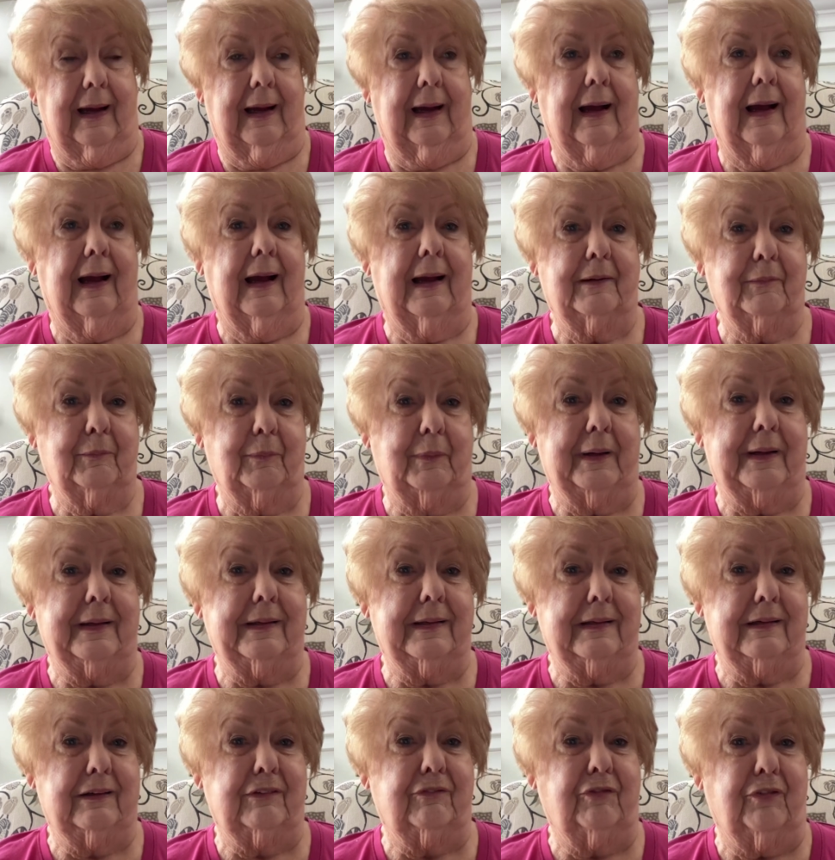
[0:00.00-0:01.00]
I
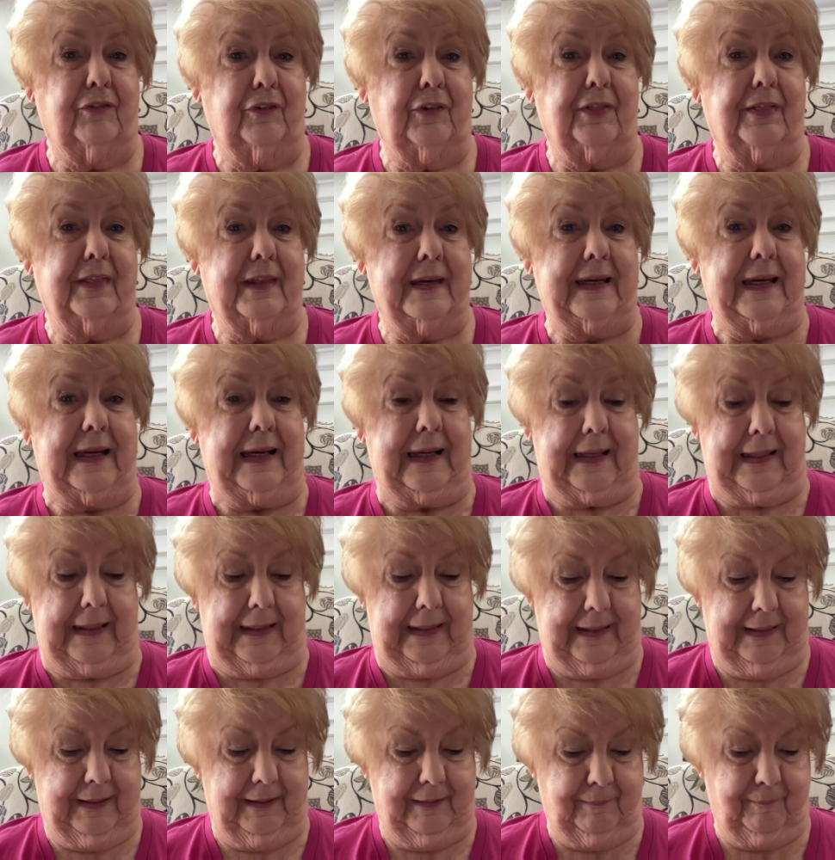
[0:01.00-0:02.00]
waited for the
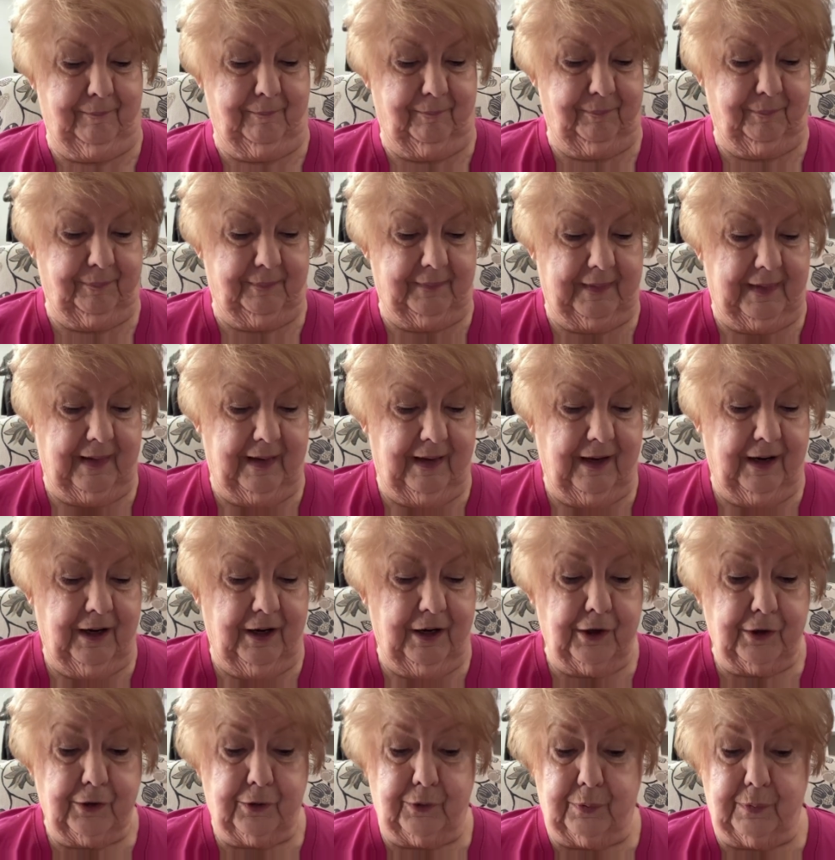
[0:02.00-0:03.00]
day.
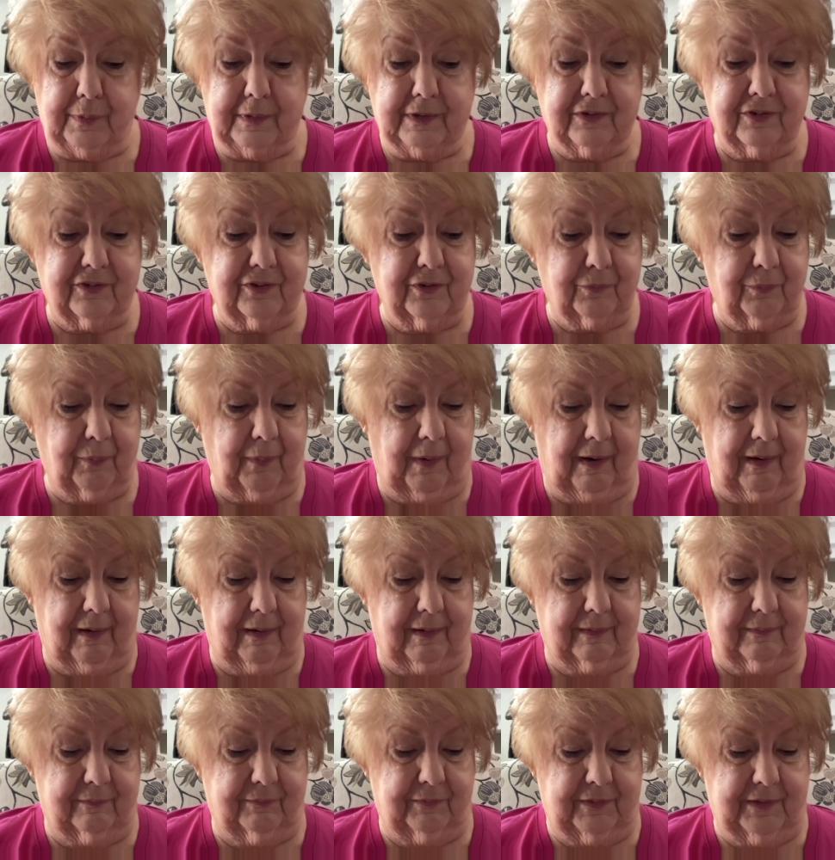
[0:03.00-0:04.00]
Chris
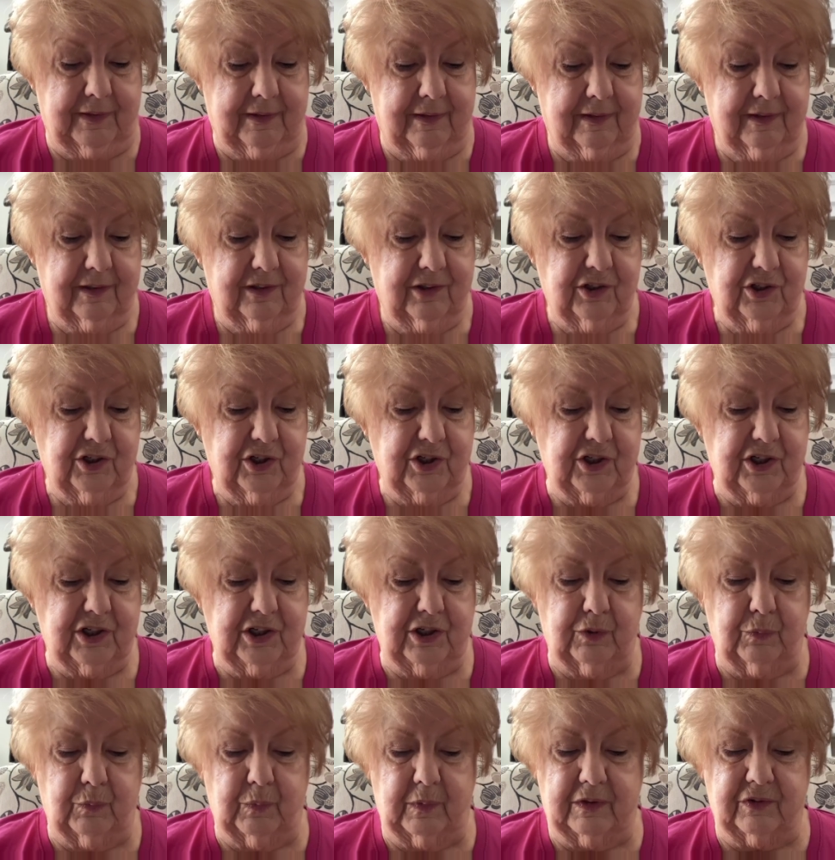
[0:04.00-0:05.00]
arrived.
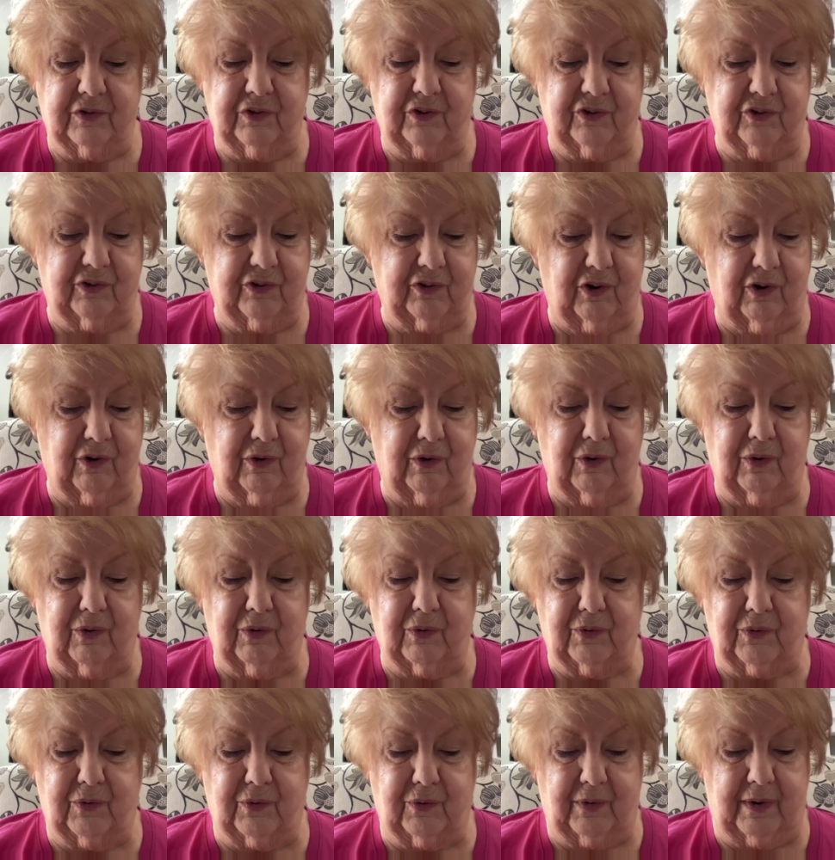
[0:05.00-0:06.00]
She was so
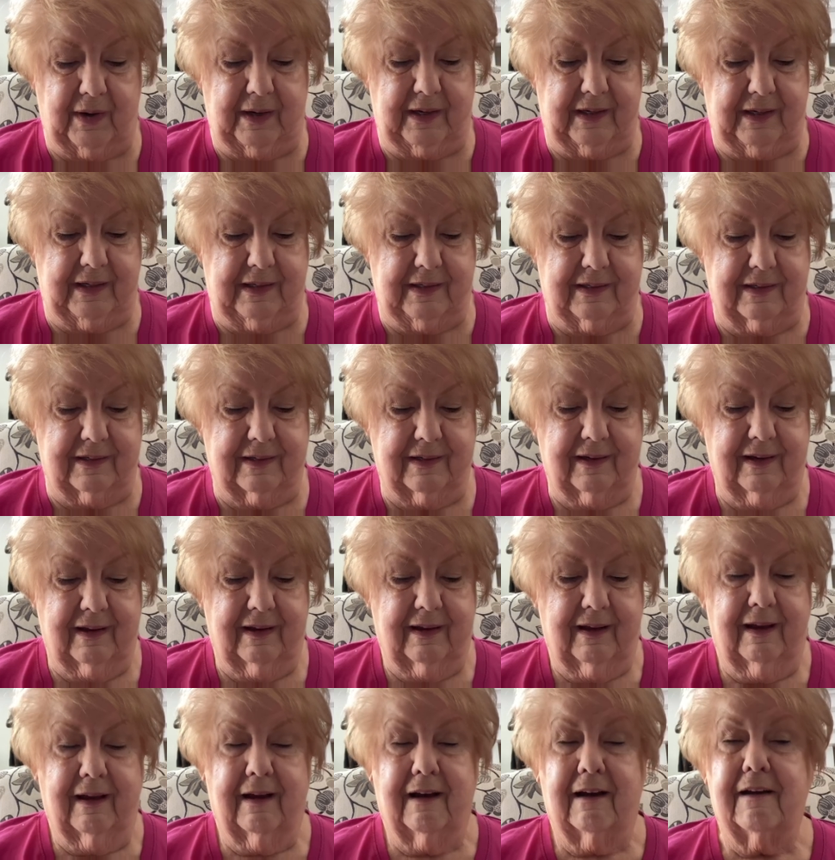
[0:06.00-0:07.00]
great,
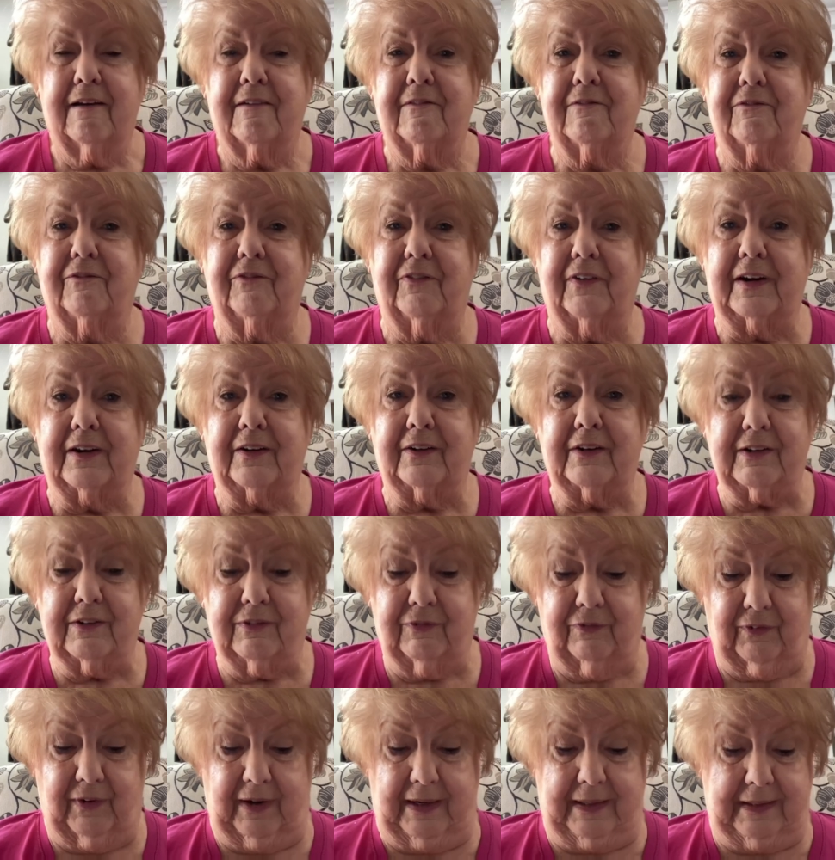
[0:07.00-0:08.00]
very
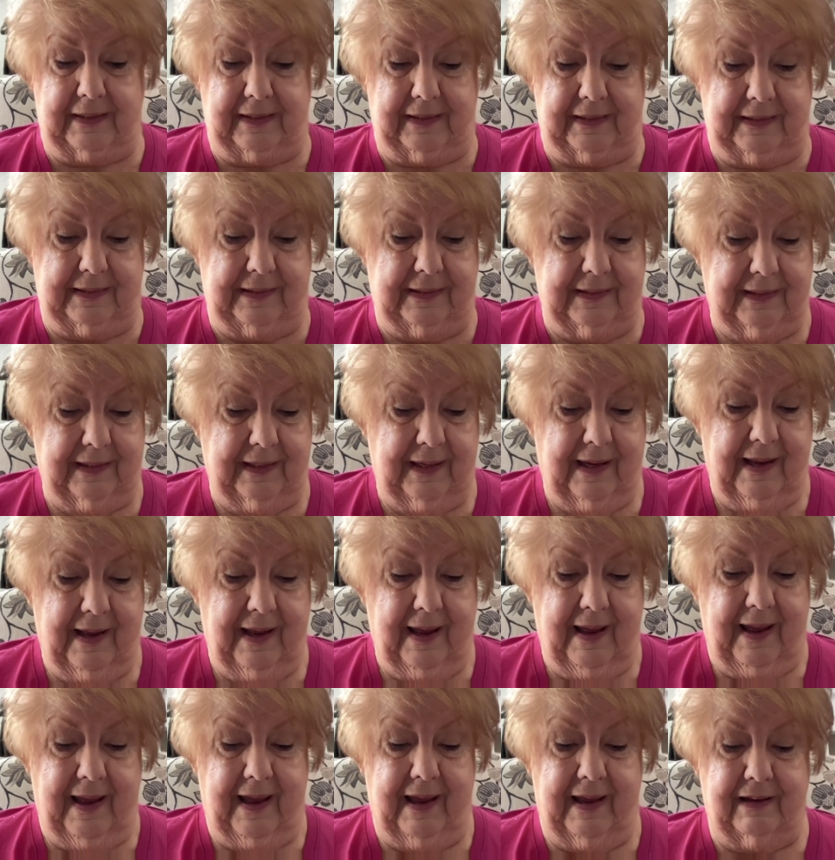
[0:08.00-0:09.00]
friendly,
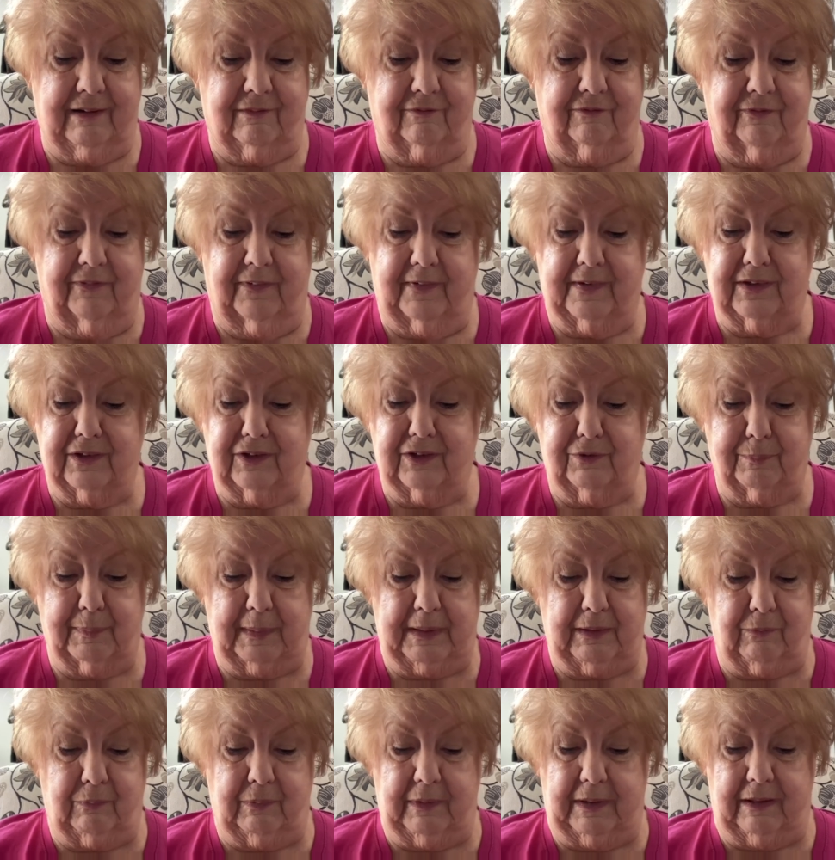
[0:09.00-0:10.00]
and fun to
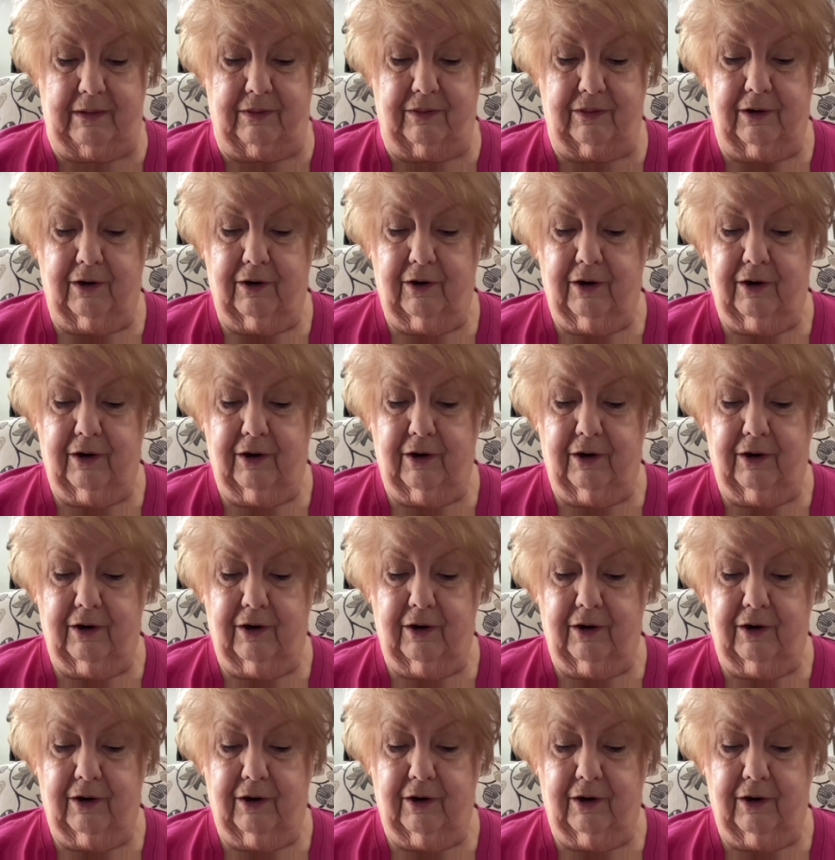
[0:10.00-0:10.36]
be with.